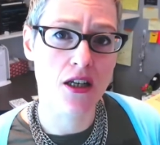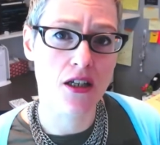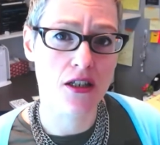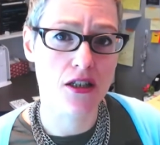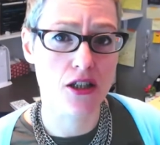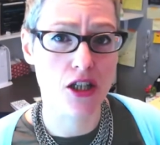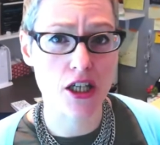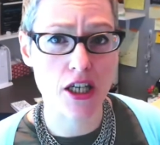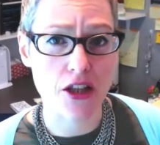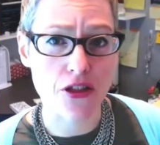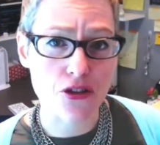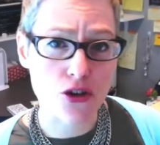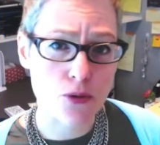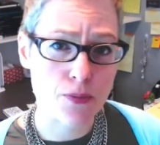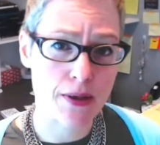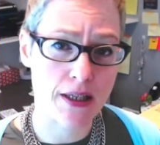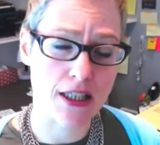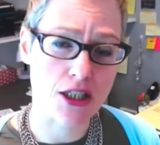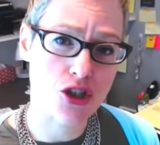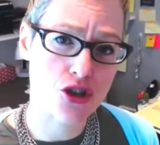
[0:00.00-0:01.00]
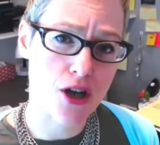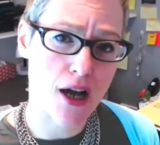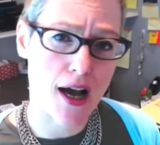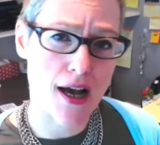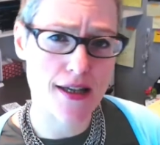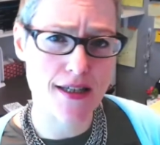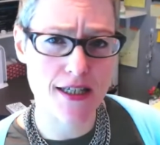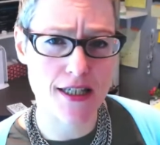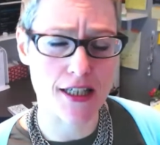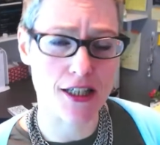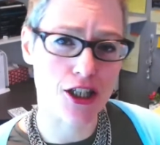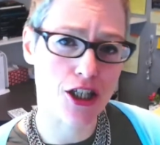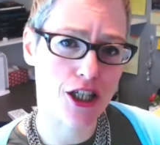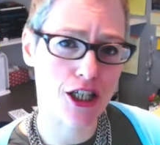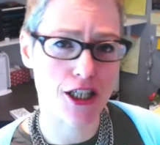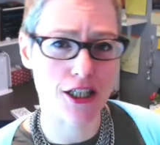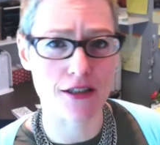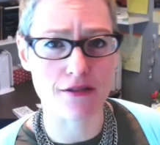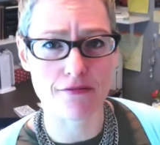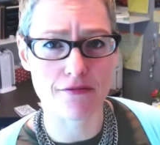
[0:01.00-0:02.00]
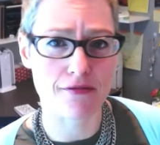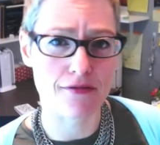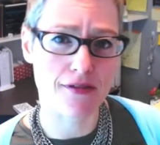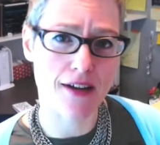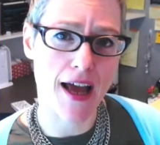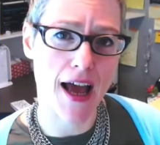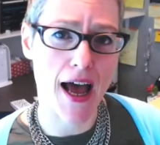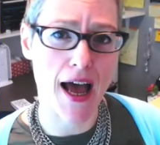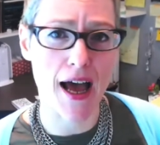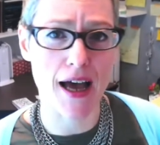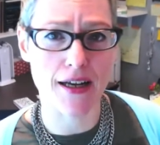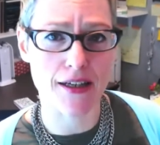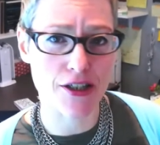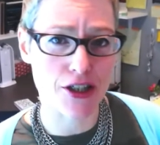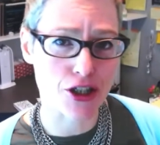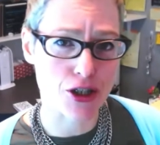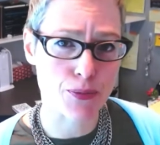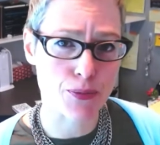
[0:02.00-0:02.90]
looking through Pinterest and looking at your